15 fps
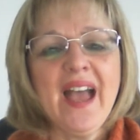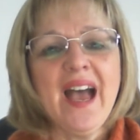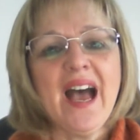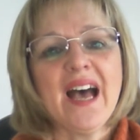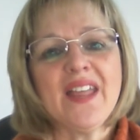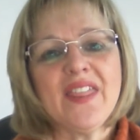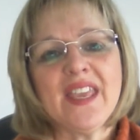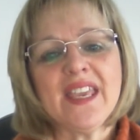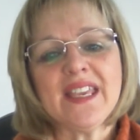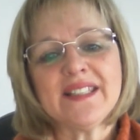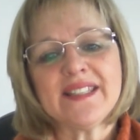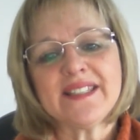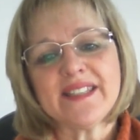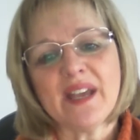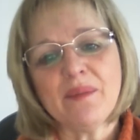I think in
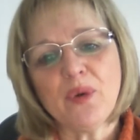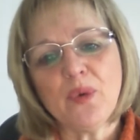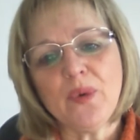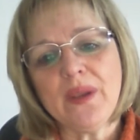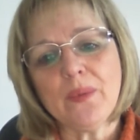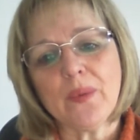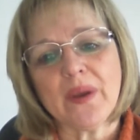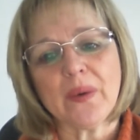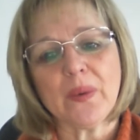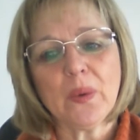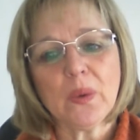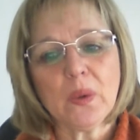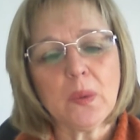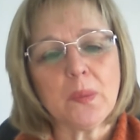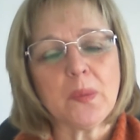summary, we're
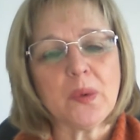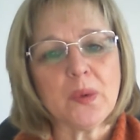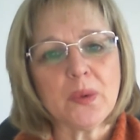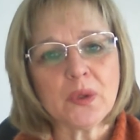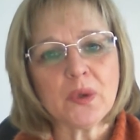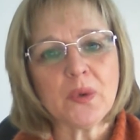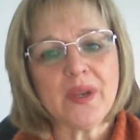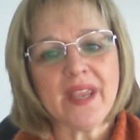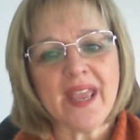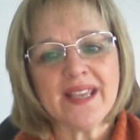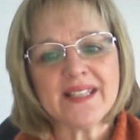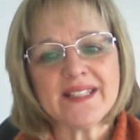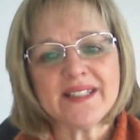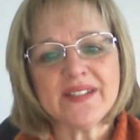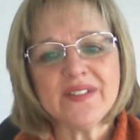all born
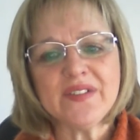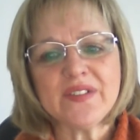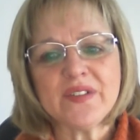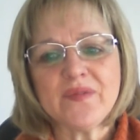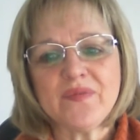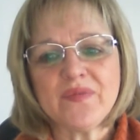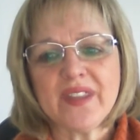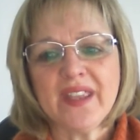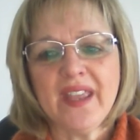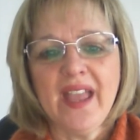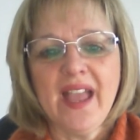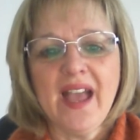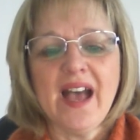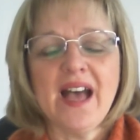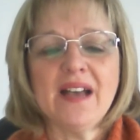creative.
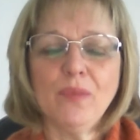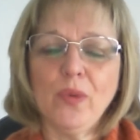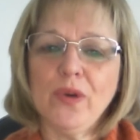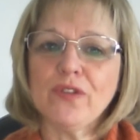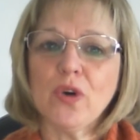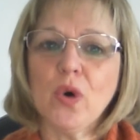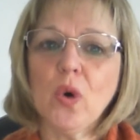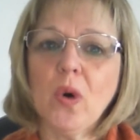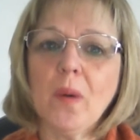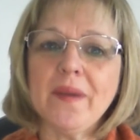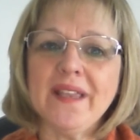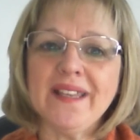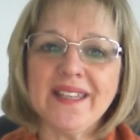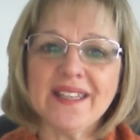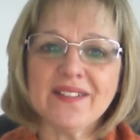Um, we've all
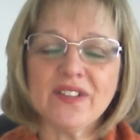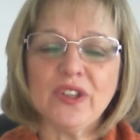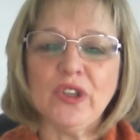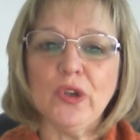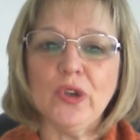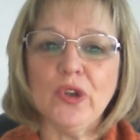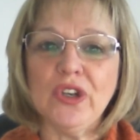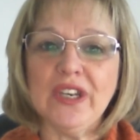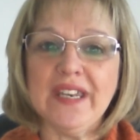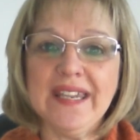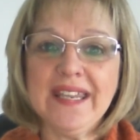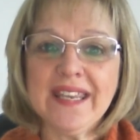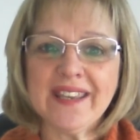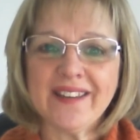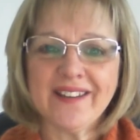been given
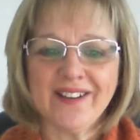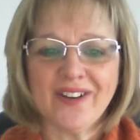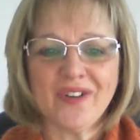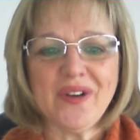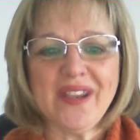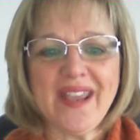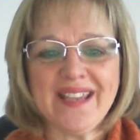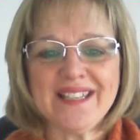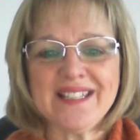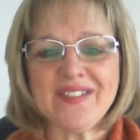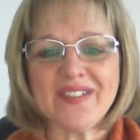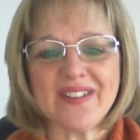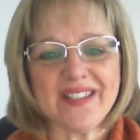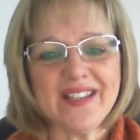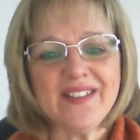unique
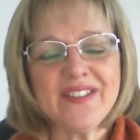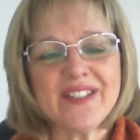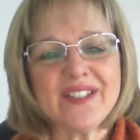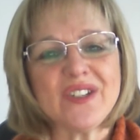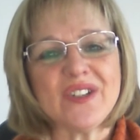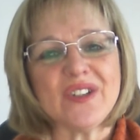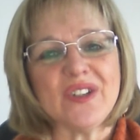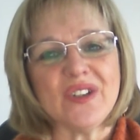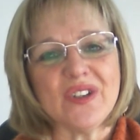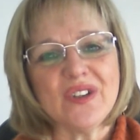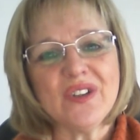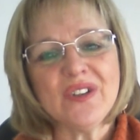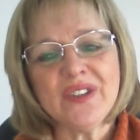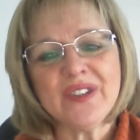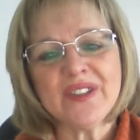creative gifts to
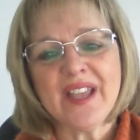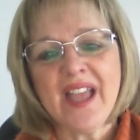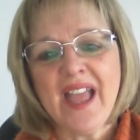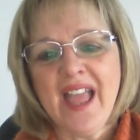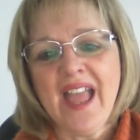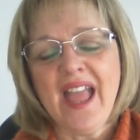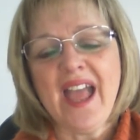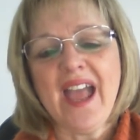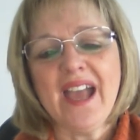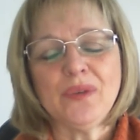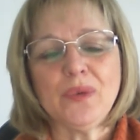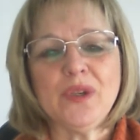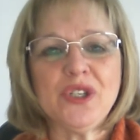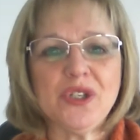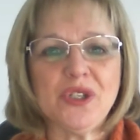use, and
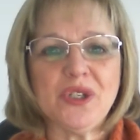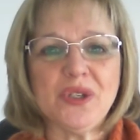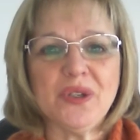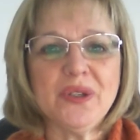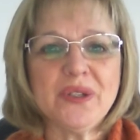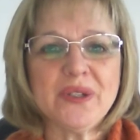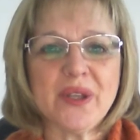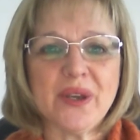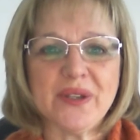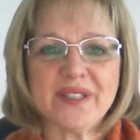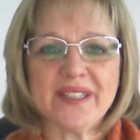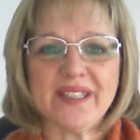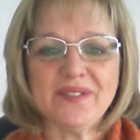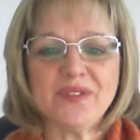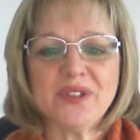we should use those
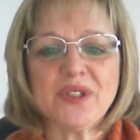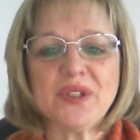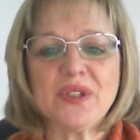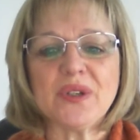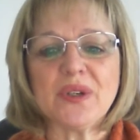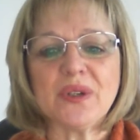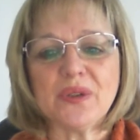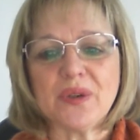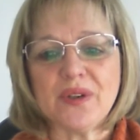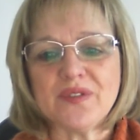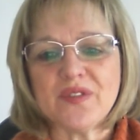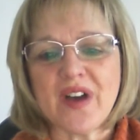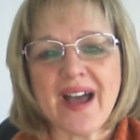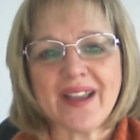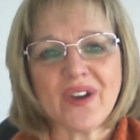gifts to
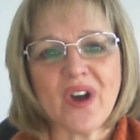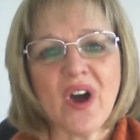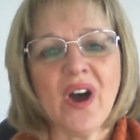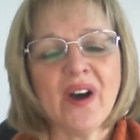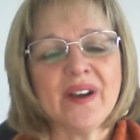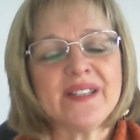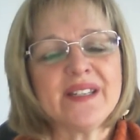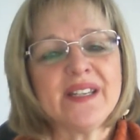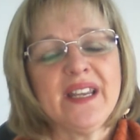glorify God,